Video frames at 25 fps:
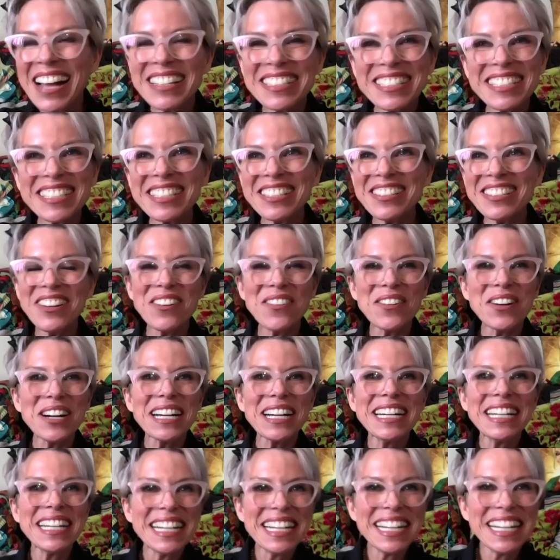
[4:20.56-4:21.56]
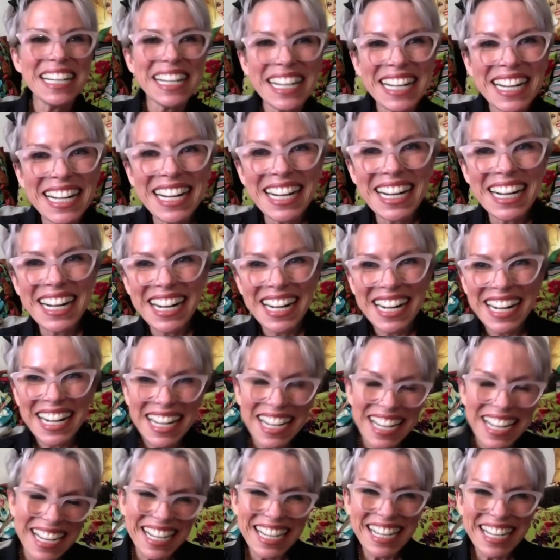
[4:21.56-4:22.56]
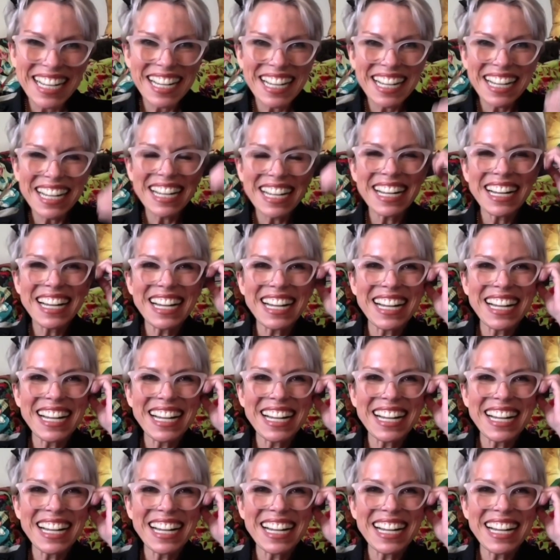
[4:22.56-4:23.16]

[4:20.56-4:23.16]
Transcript: you're able to do that. And also you're in a fridge, so you want to cuddle